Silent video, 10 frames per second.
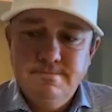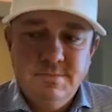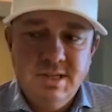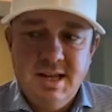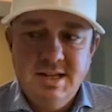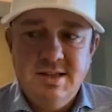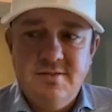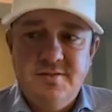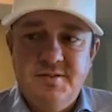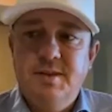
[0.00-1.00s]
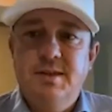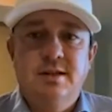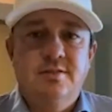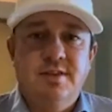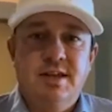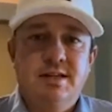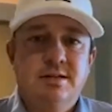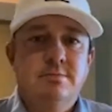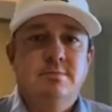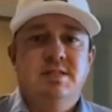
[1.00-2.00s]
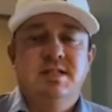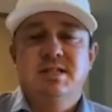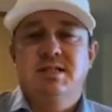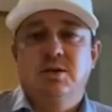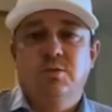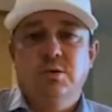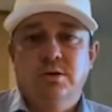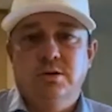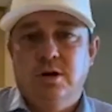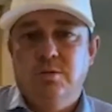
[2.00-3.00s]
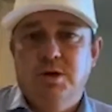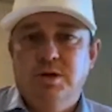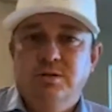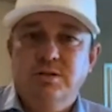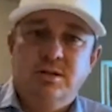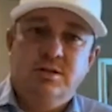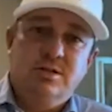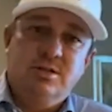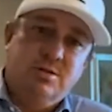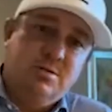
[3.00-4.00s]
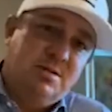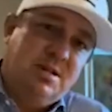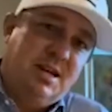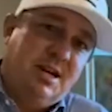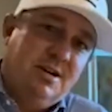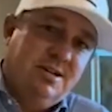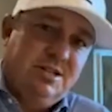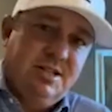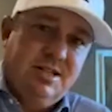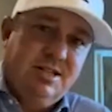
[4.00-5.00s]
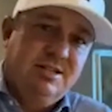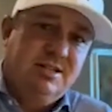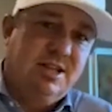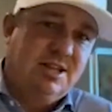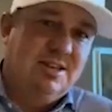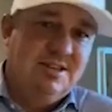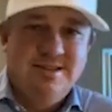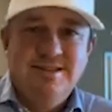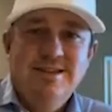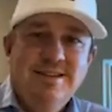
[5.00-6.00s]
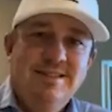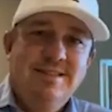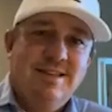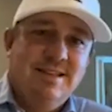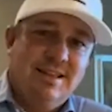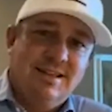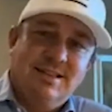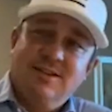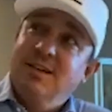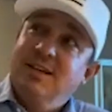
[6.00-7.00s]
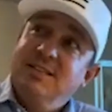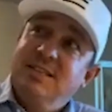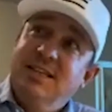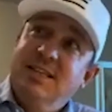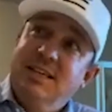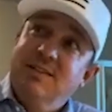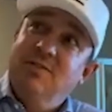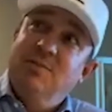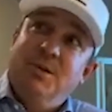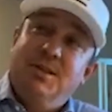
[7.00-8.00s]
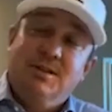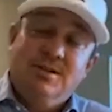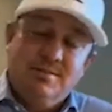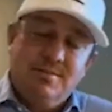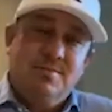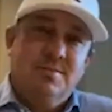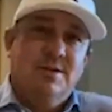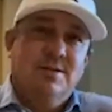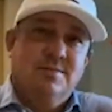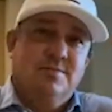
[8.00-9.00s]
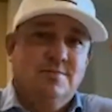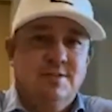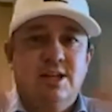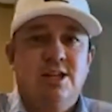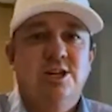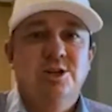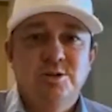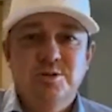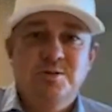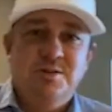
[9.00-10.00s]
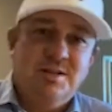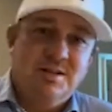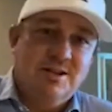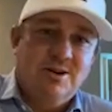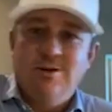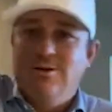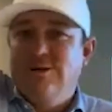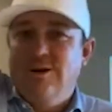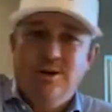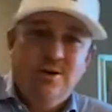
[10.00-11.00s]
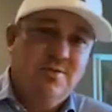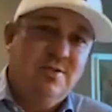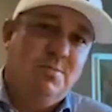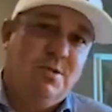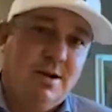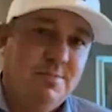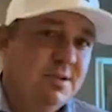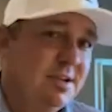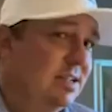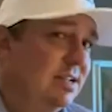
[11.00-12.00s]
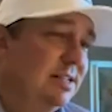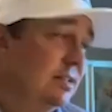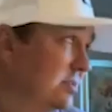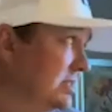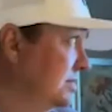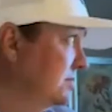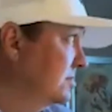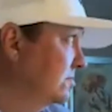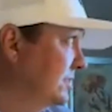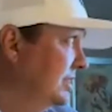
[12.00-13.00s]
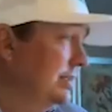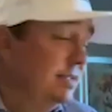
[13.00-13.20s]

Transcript: It has the feeling of like Disney World almost. There's those carriage things that they're like ski lifts, but they're enclosed and they're going all over the property, and there seems to be